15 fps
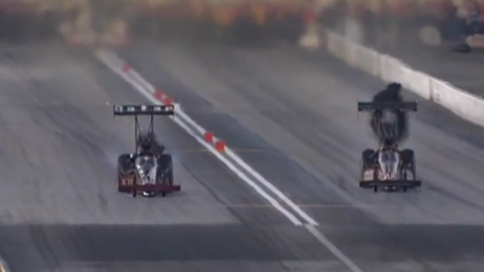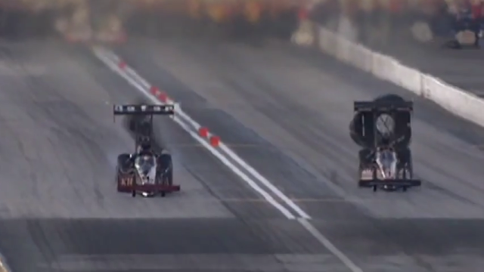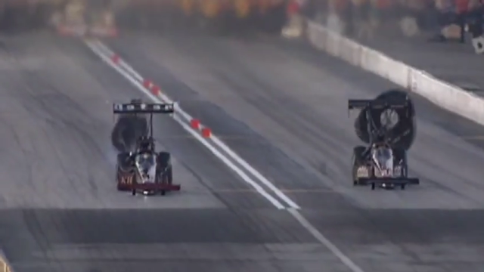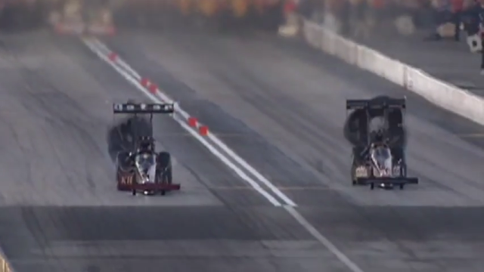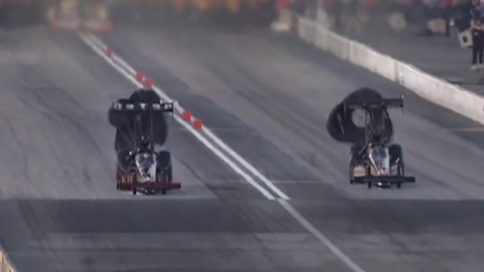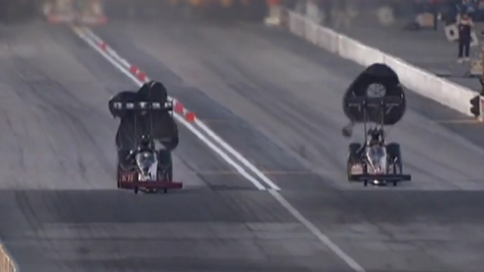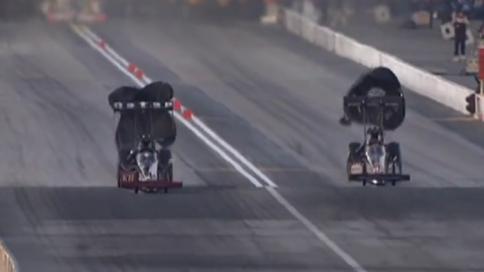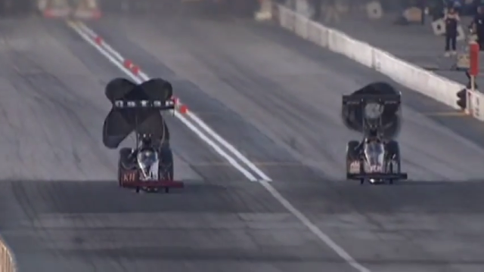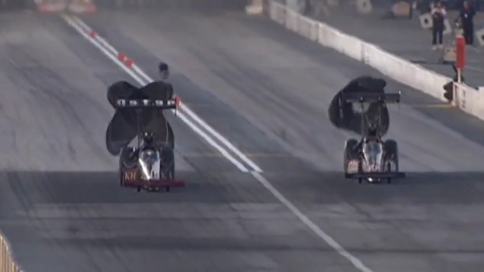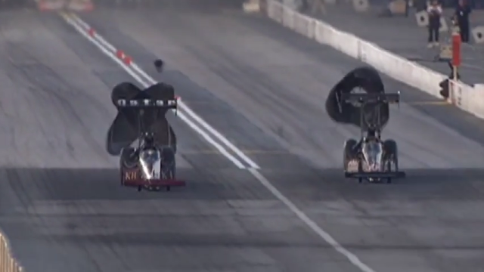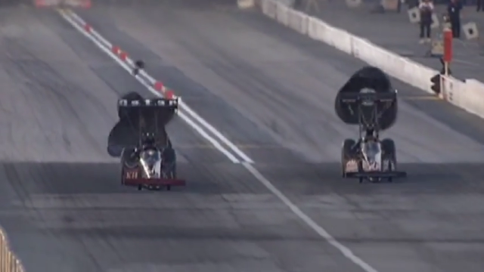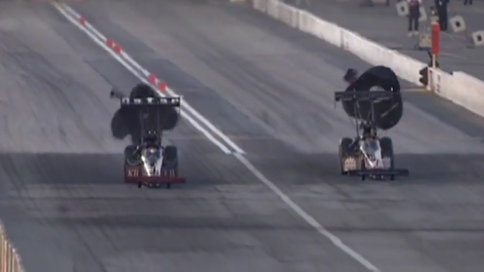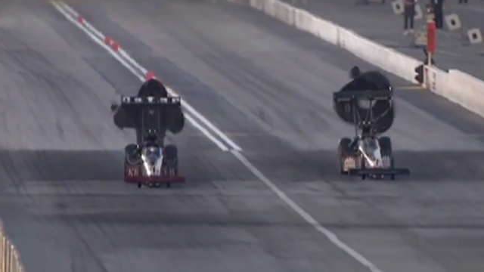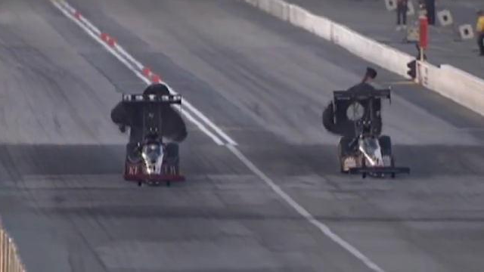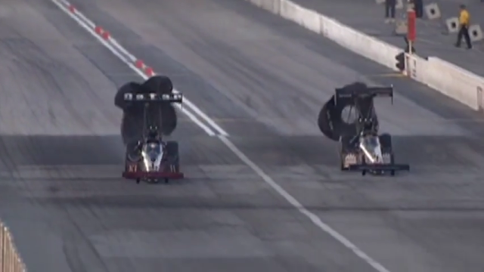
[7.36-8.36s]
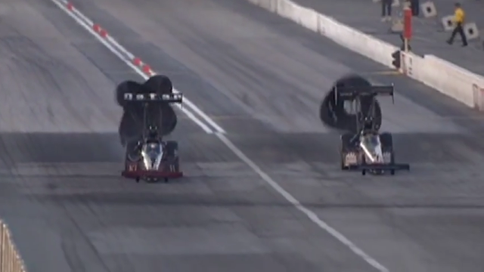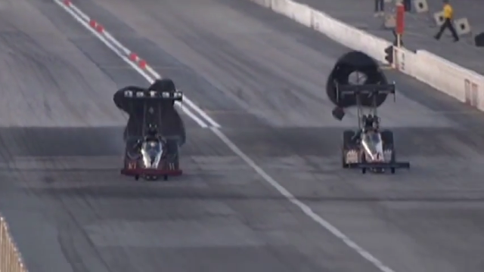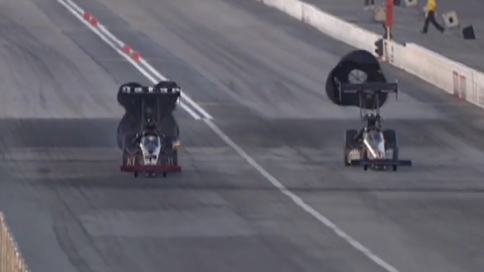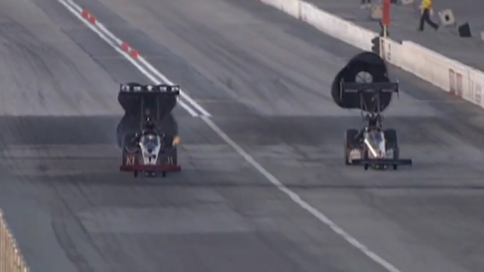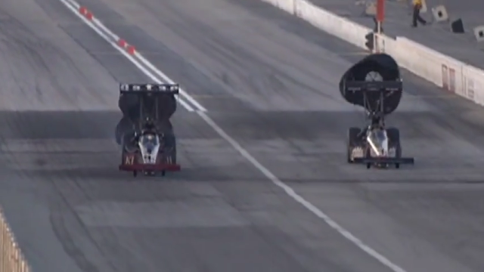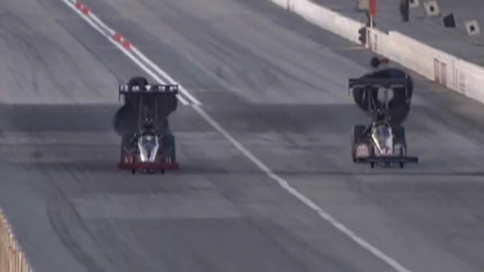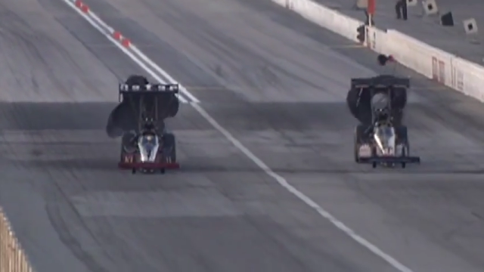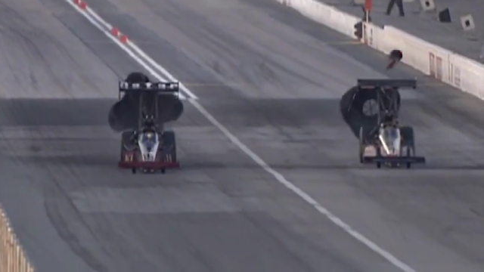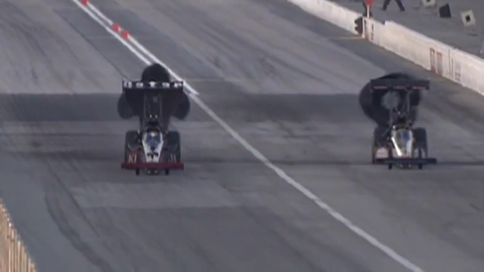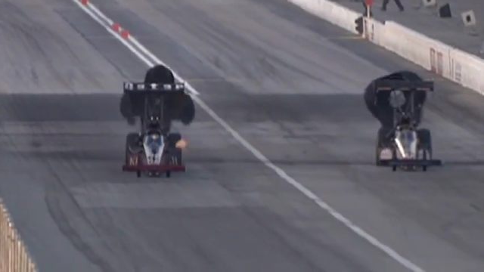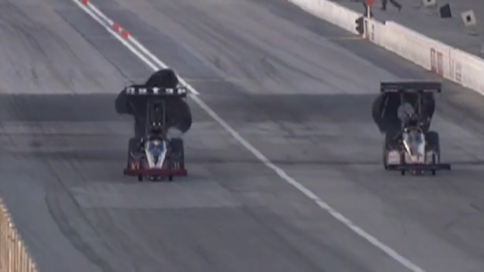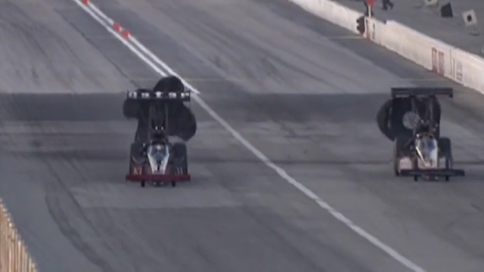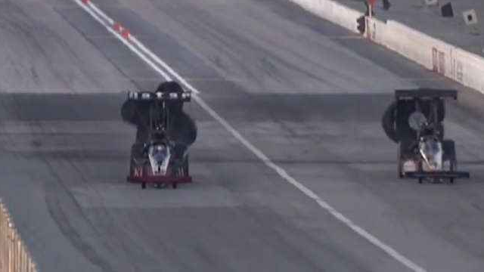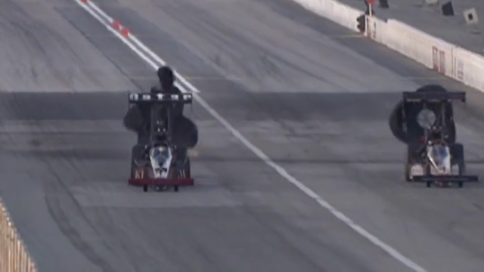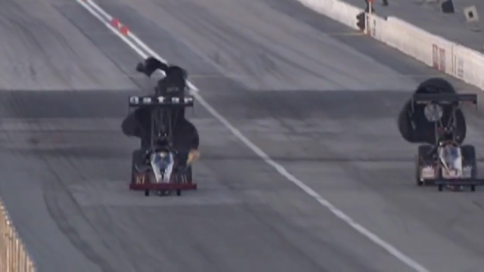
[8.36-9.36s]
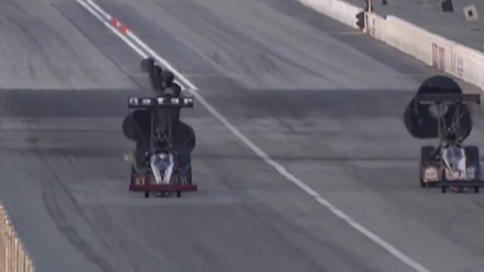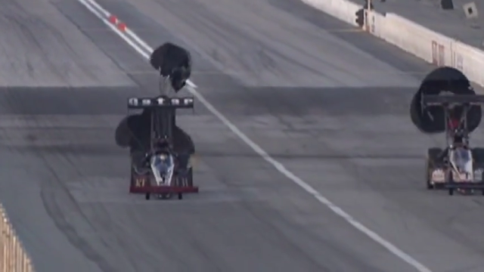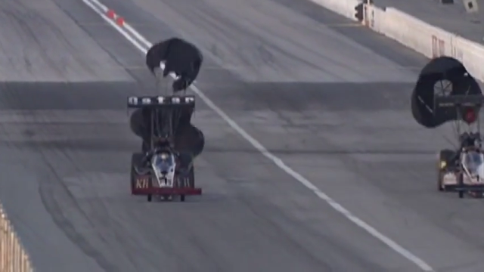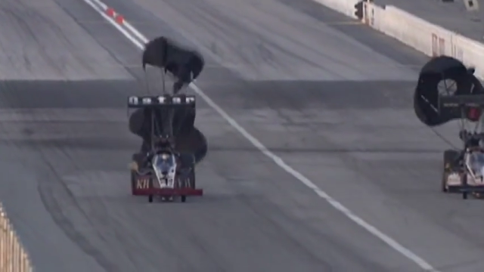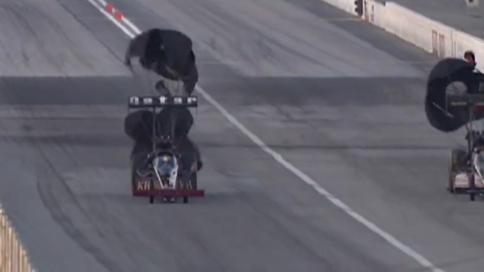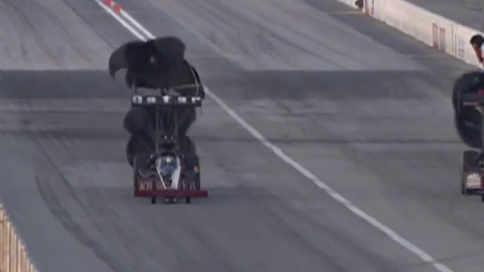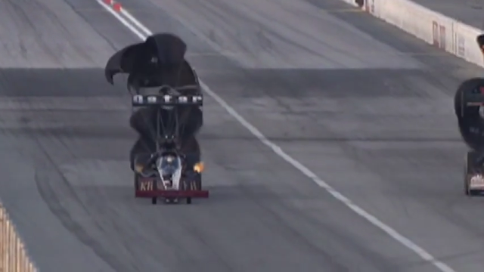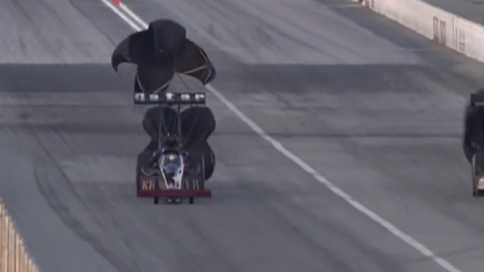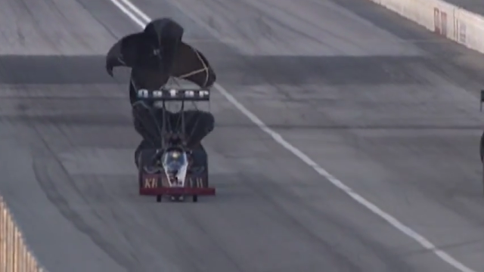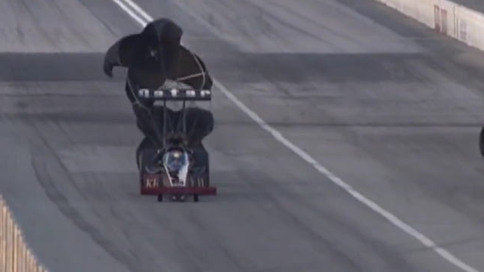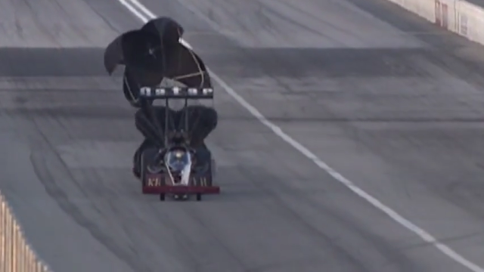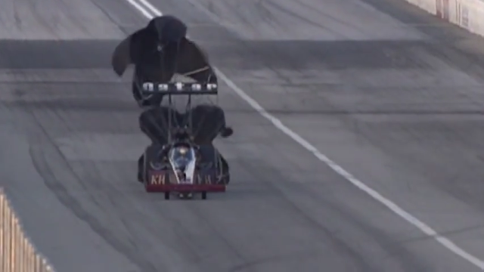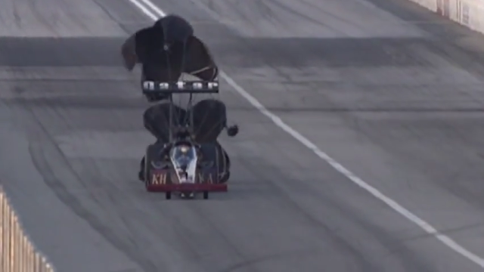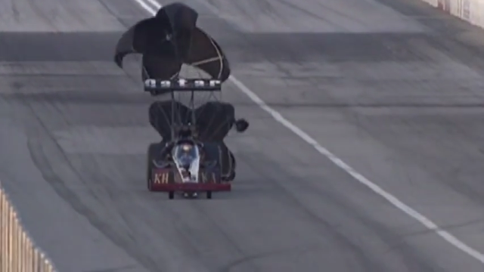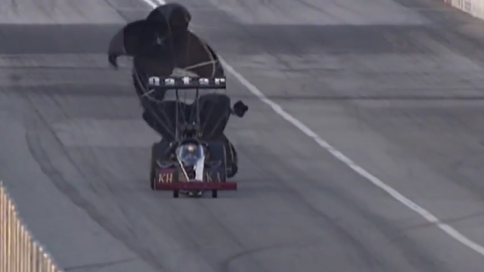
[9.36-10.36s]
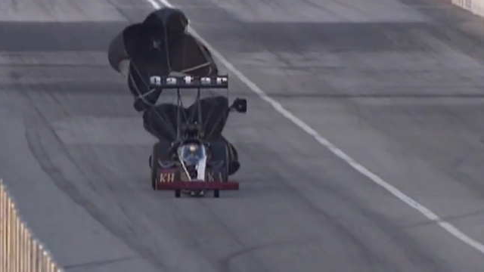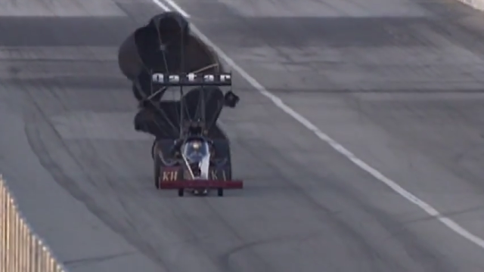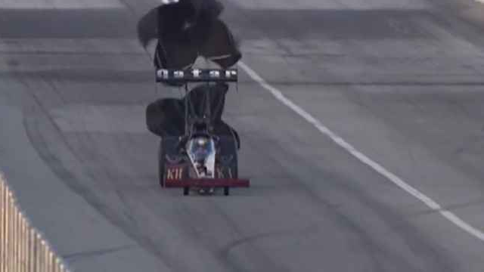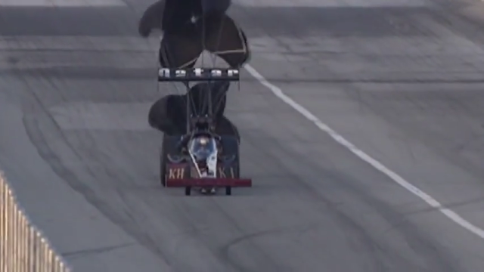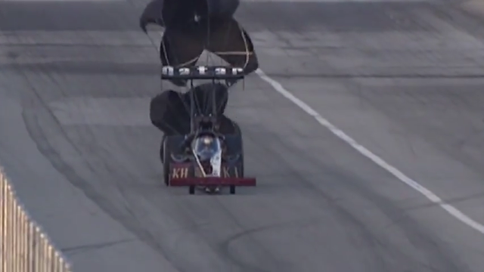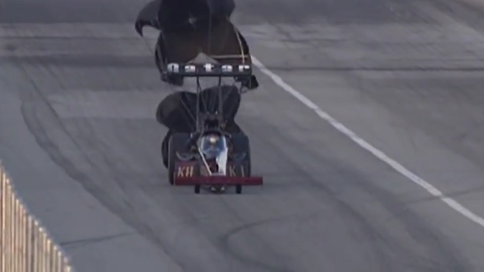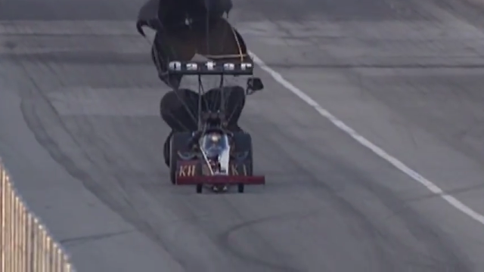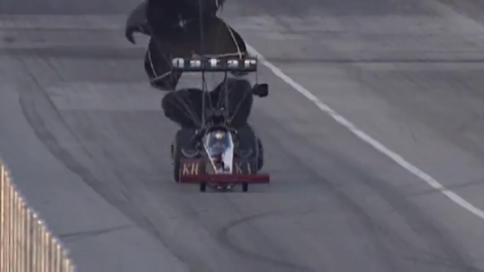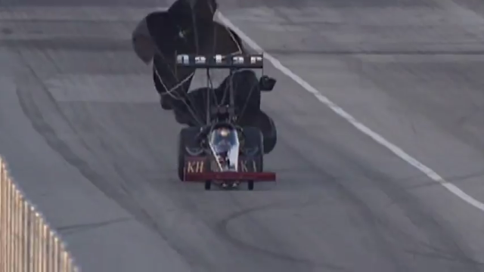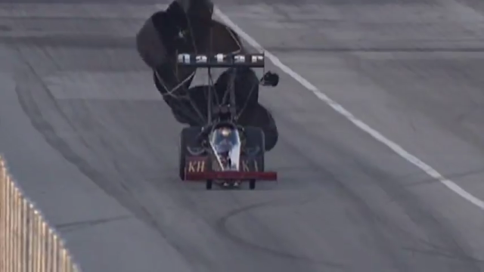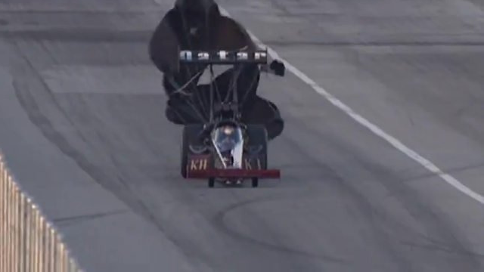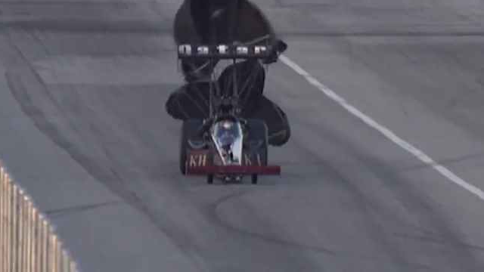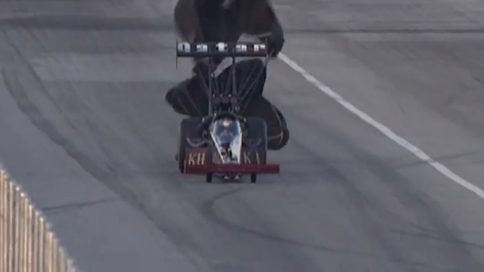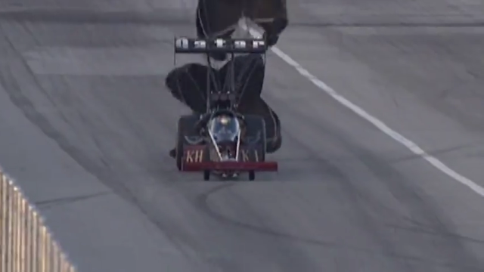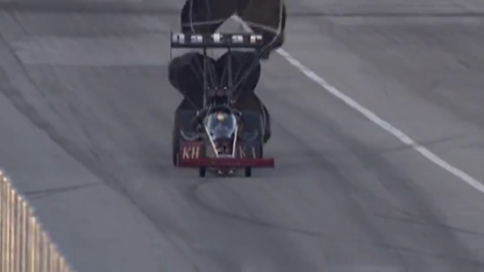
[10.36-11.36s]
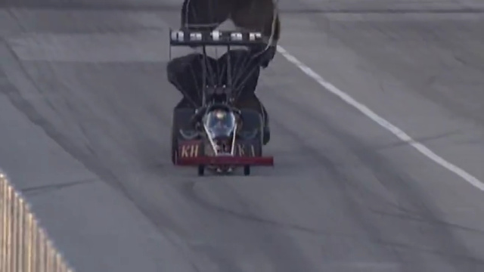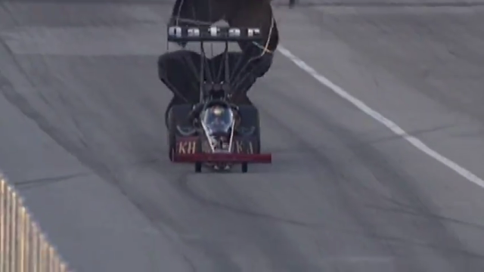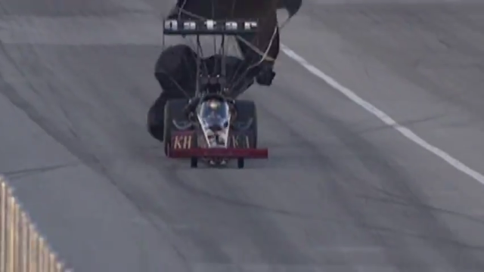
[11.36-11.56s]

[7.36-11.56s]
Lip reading: No face is visible, so there are no lips to read.